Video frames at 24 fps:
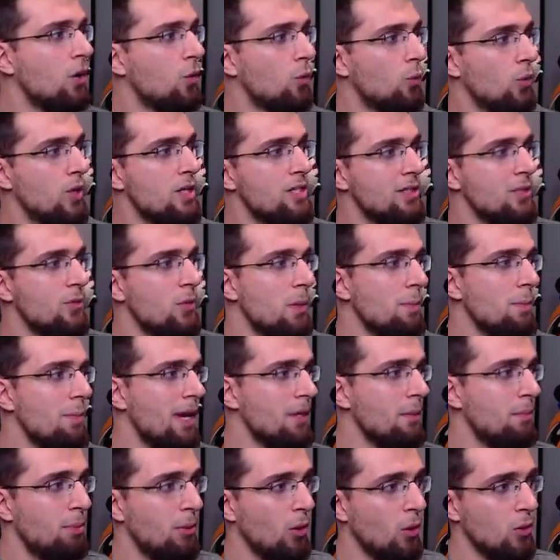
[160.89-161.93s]
Recently, we
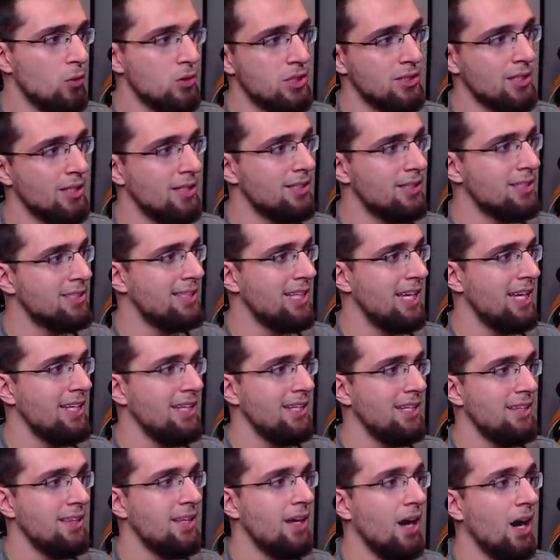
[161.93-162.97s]
made a post
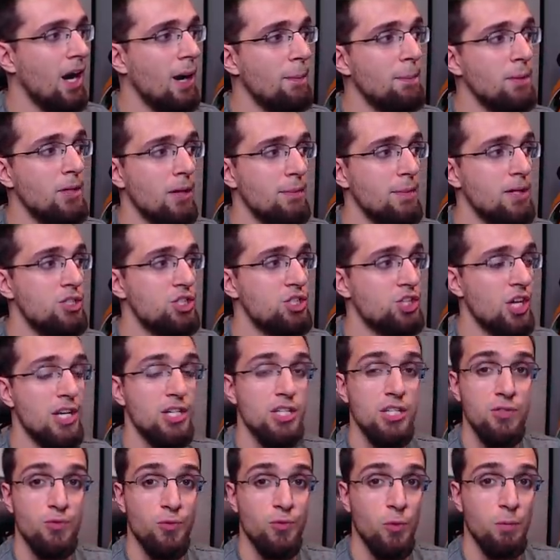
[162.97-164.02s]
stating the upcoming
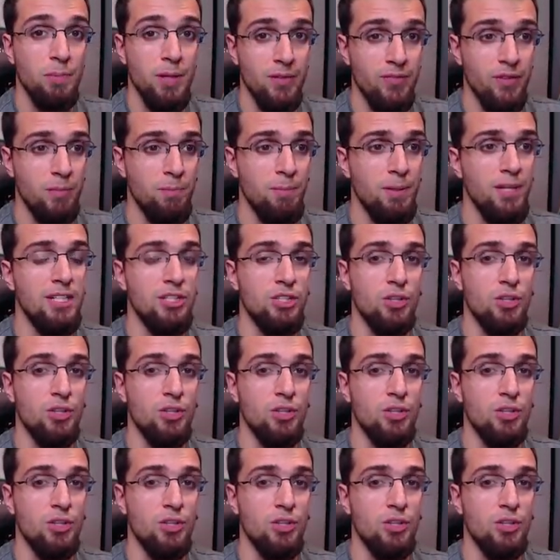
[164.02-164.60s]
changes for PvP.